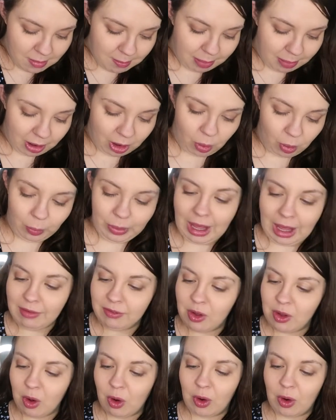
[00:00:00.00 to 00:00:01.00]
But we
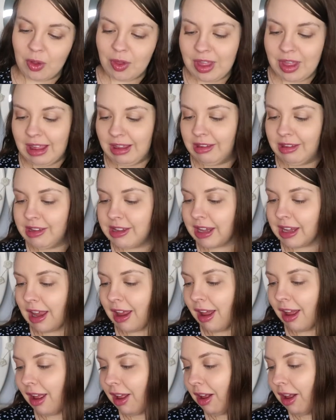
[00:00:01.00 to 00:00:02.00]
have got these
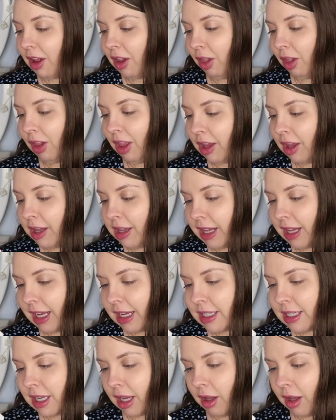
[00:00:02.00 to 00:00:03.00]

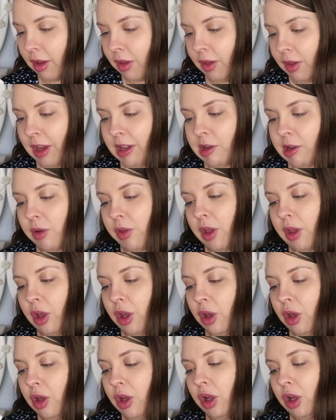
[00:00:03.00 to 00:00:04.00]
Lucozade, these are the
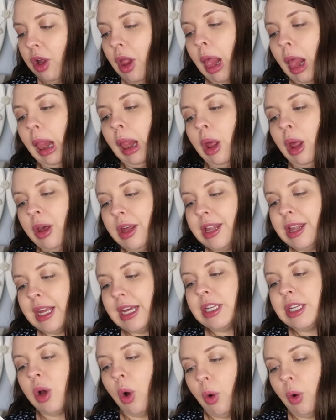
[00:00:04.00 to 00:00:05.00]

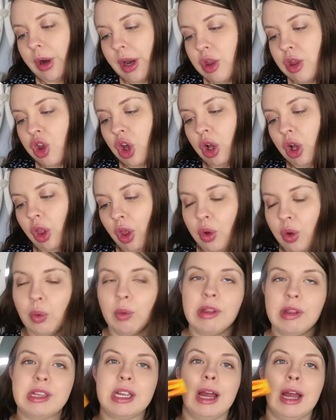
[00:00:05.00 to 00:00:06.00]
Lucozade orange
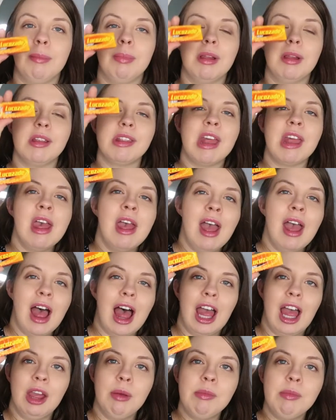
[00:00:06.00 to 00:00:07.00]
glucose tablets.
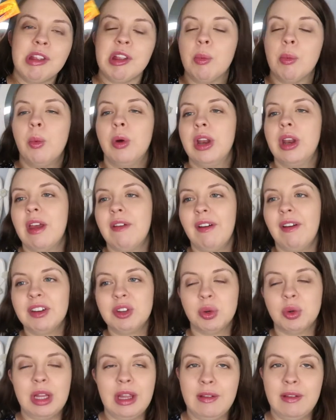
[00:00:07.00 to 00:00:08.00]
I am someone, if I
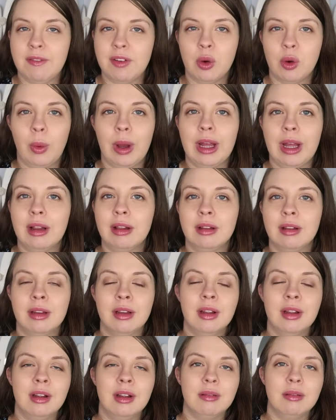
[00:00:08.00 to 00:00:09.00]
don't eat for a while,
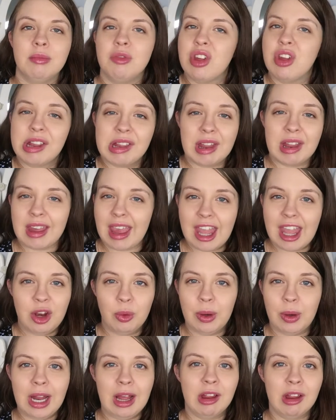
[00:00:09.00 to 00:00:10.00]
just like
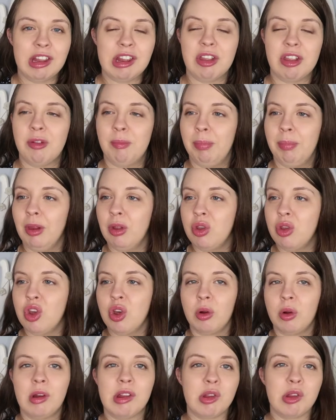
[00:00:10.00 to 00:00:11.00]
anyone else, the blood
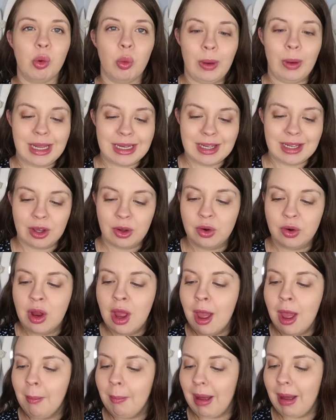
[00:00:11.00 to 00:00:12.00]
sugars go way down,
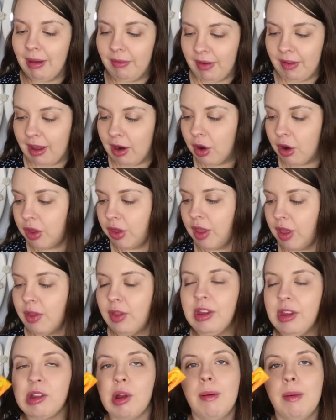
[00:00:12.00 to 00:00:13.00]
but I've heard that
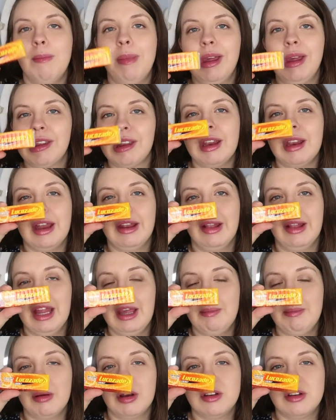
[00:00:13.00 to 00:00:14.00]
these are amazing in
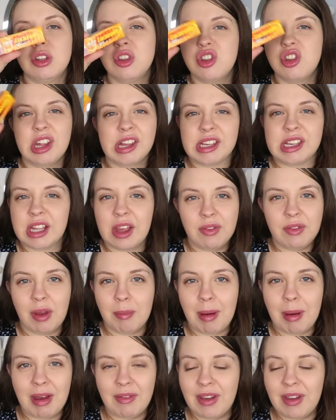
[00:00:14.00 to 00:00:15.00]
labour just to give you a
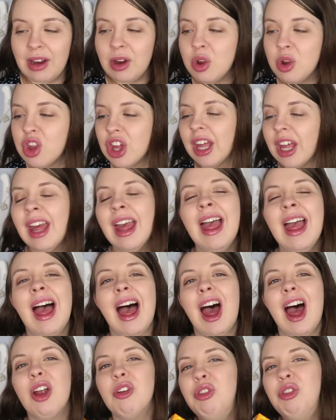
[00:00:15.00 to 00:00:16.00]
bit of energy.
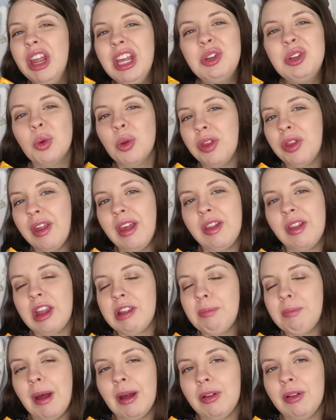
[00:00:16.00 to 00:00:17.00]
I really don't think
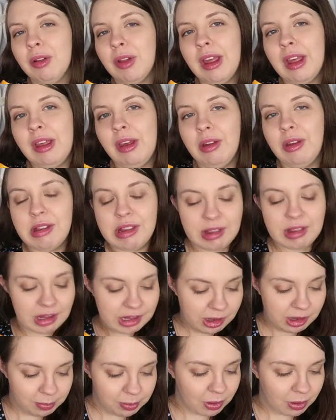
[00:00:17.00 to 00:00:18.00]
this bag will get used.
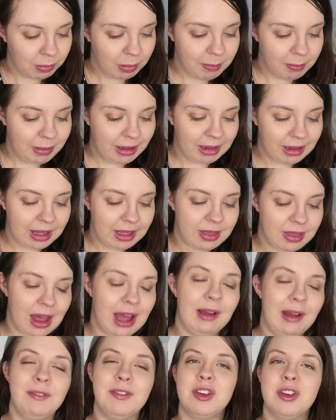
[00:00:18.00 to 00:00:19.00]
This will probably be like the
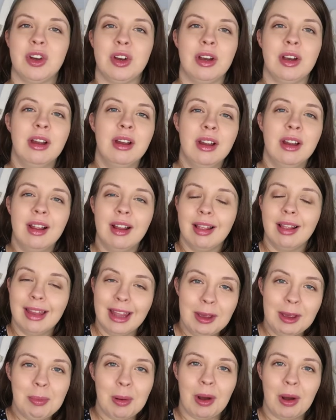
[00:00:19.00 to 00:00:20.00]
after
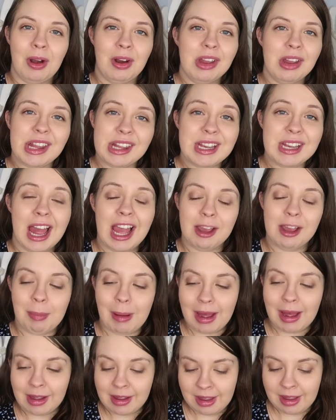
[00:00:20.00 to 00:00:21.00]
labour snack
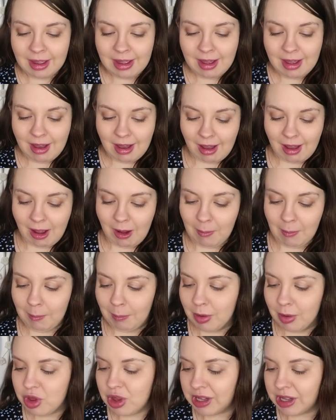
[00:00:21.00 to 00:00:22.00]
bag,
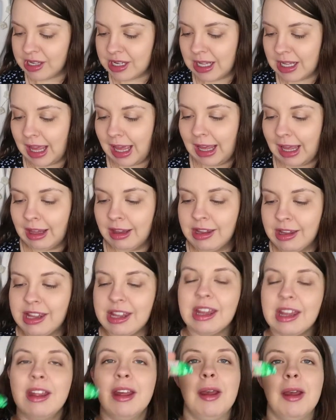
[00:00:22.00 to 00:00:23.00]
but just in
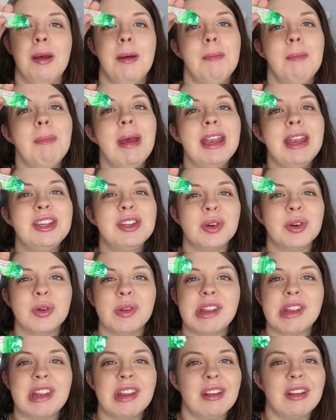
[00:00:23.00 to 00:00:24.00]
case.
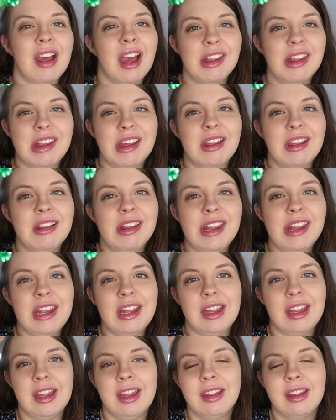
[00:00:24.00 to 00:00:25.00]
Mentos, as you can
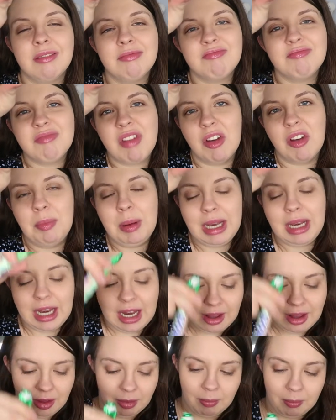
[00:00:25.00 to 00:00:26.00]
see, I've been
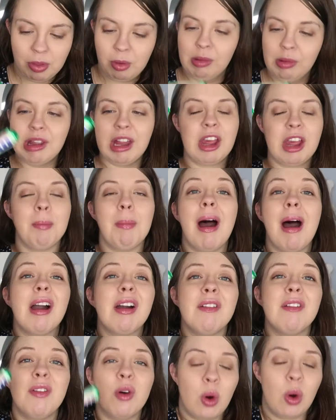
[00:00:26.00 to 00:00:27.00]
eating them. There was like a pack
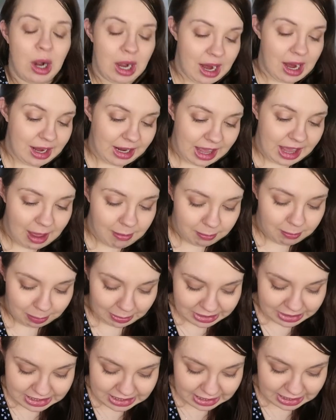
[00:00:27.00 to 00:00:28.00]
of four and I kept
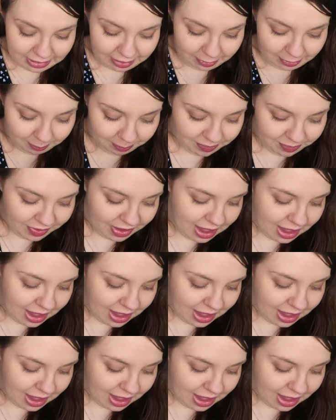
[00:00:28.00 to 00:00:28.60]
bloody eating them.